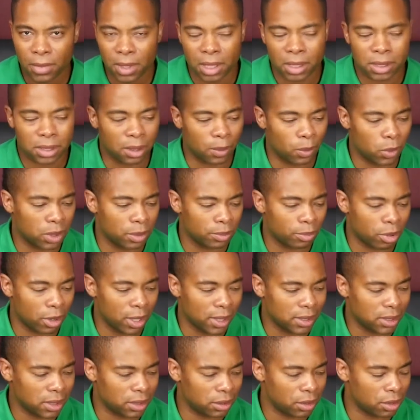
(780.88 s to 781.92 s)
someone
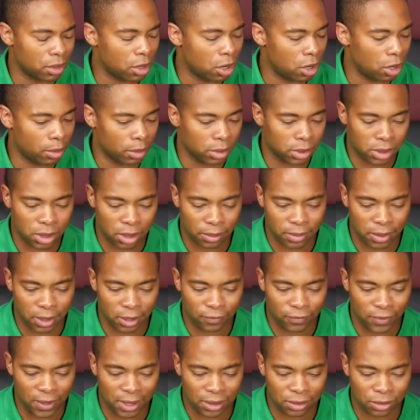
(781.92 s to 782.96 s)
breaks into your home or something
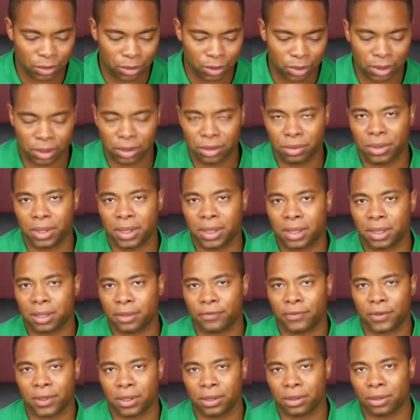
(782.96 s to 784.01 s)
of that sort, or you need to
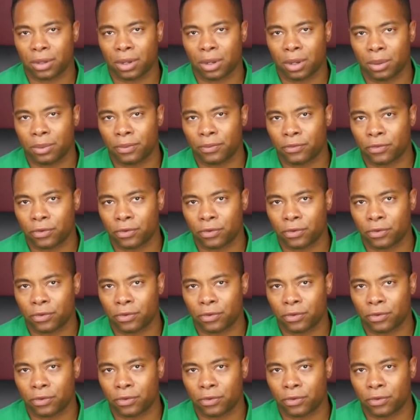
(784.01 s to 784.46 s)
defend your home